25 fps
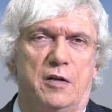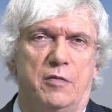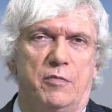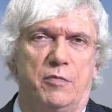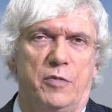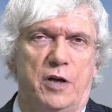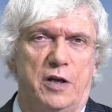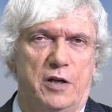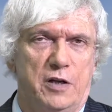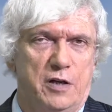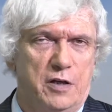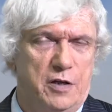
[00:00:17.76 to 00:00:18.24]

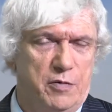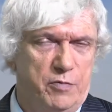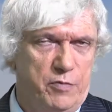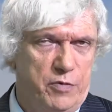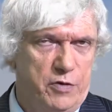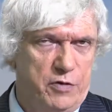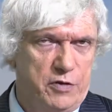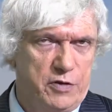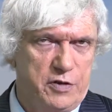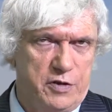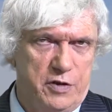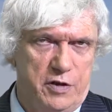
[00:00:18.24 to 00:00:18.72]
metal
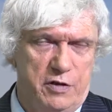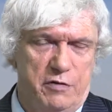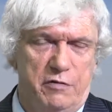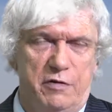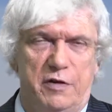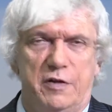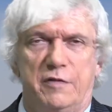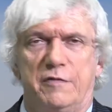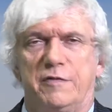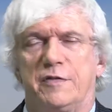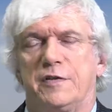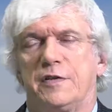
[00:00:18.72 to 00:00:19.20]
import
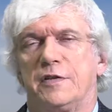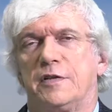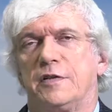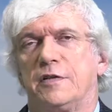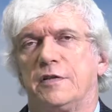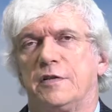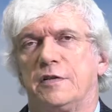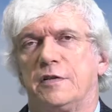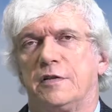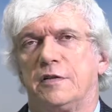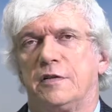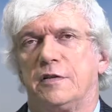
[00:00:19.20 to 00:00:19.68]

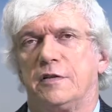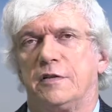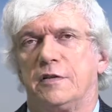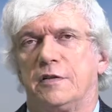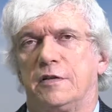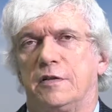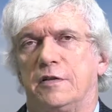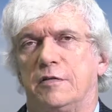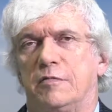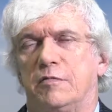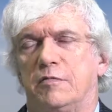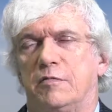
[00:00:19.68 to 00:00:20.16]
tariffs,
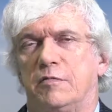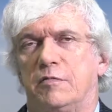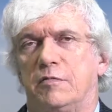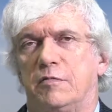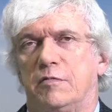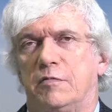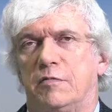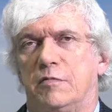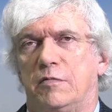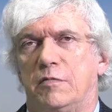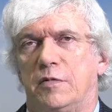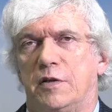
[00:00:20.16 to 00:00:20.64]

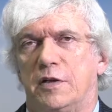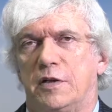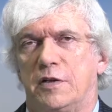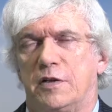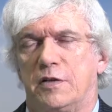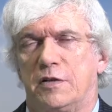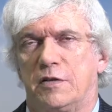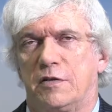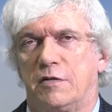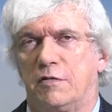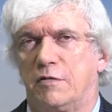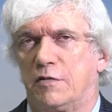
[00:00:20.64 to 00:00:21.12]

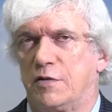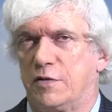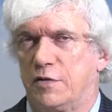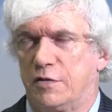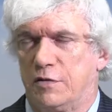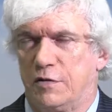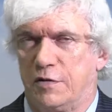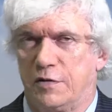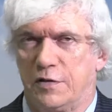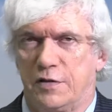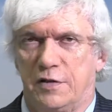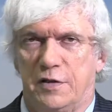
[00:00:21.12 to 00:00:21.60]
which
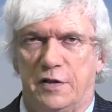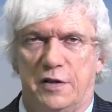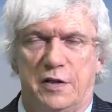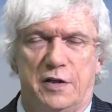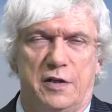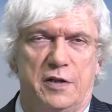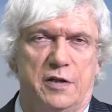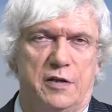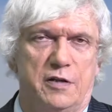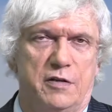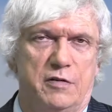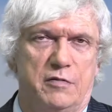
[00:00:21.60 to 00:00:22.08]
concerns
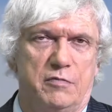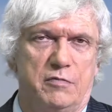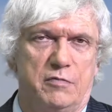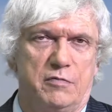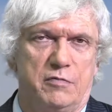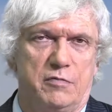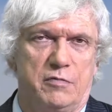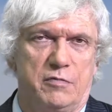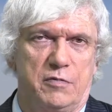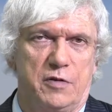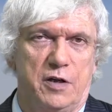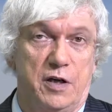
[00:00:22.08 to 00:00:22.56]
then
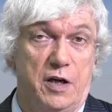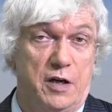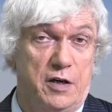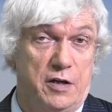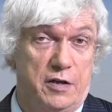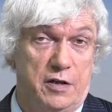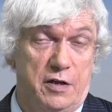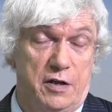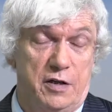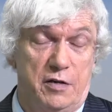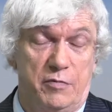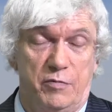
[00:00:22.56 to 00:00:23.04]

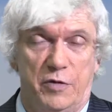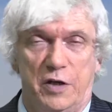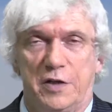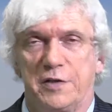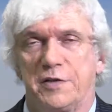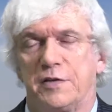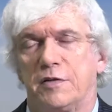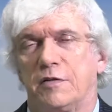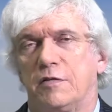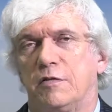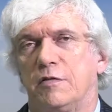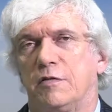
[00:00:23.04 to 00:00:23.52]
Canada,
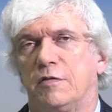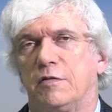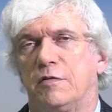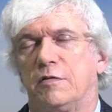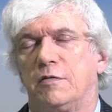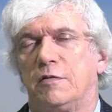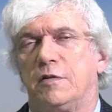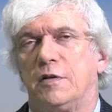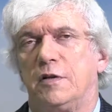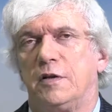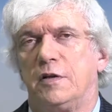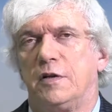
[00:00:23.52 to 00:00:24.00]

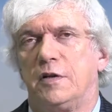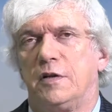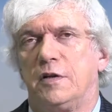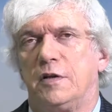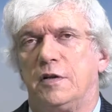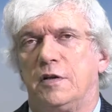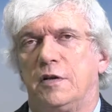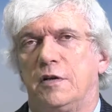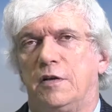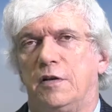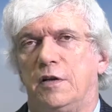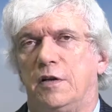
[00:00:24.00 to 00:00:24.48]
Mexico,
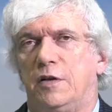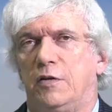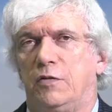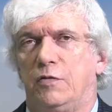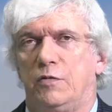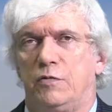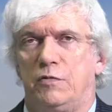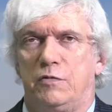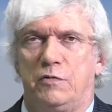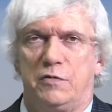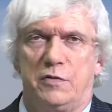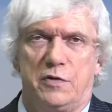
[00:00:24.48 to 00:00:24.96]
the
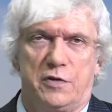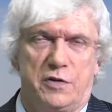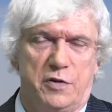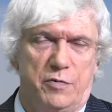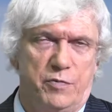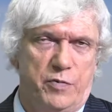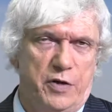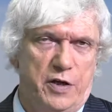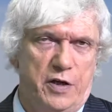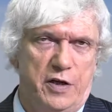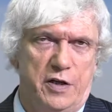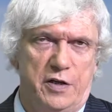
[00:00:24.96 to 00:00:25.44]
EU,
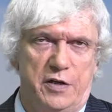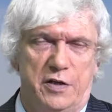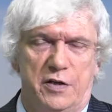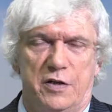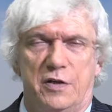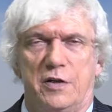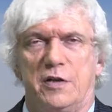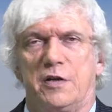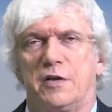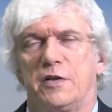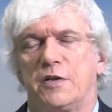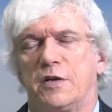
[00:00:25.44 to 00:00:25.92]
Japan,
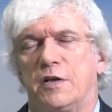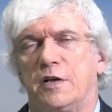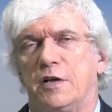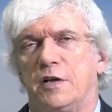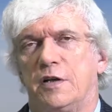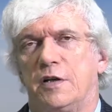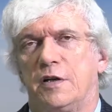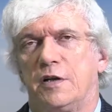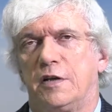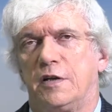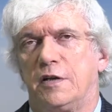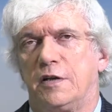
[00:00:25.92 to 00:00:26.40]

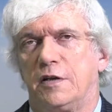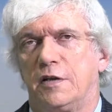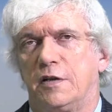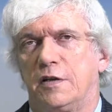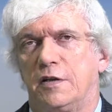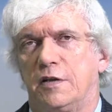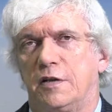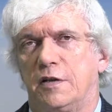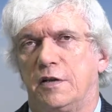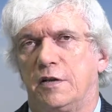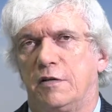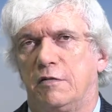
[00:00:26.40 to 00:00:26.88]
China,
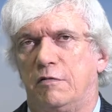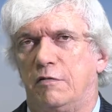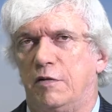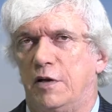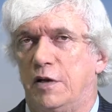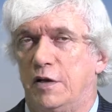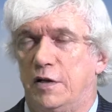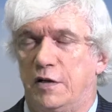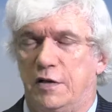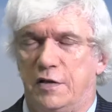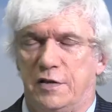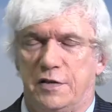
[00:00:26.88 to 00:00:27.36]

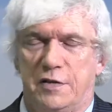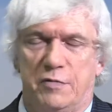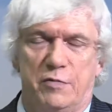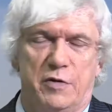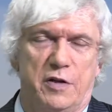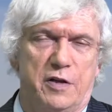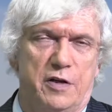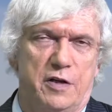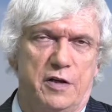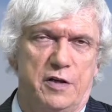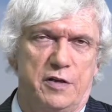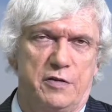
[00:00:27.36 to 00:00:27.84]
Korea, and some
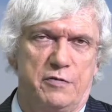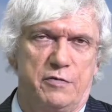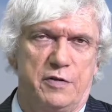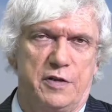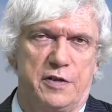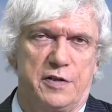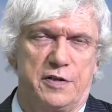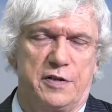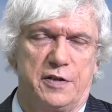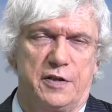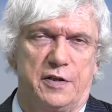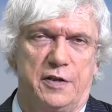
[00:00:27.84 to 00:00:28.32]
other
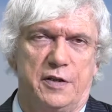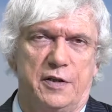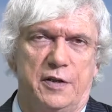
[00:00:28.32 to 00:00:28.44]
countries.